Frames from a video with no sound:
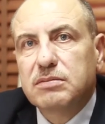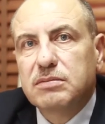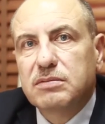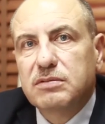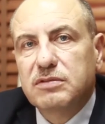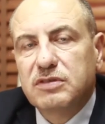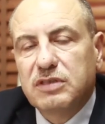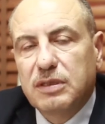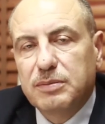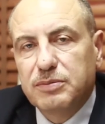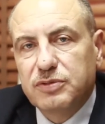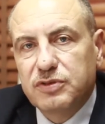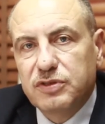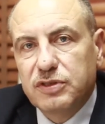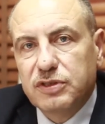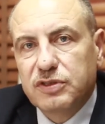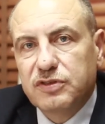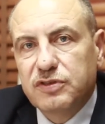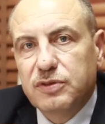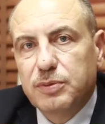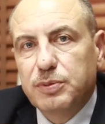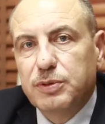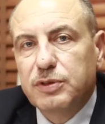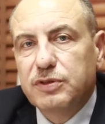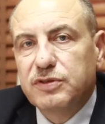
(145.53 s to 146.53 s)
Some
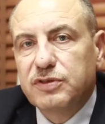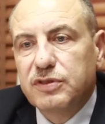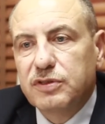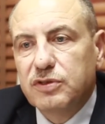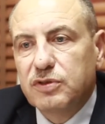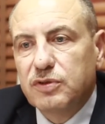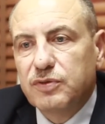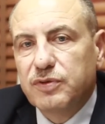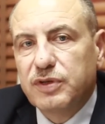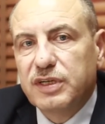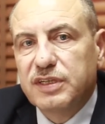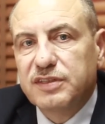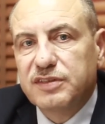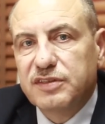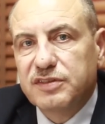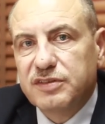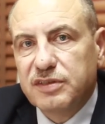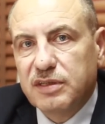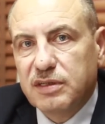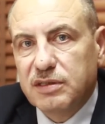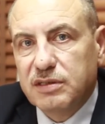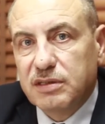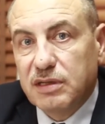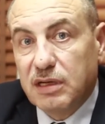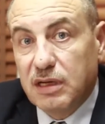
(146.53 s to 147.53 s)
60% of Gazans
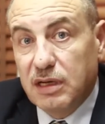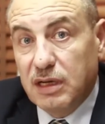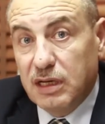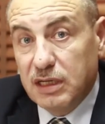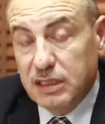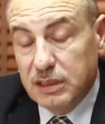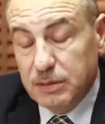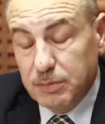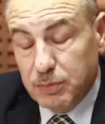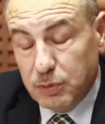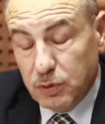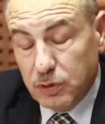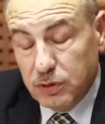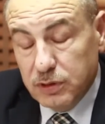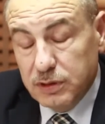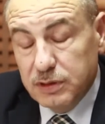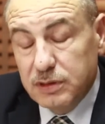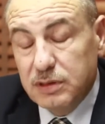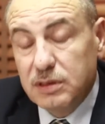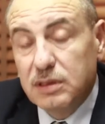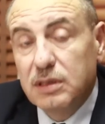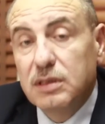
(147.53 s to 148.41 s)
are unemployed,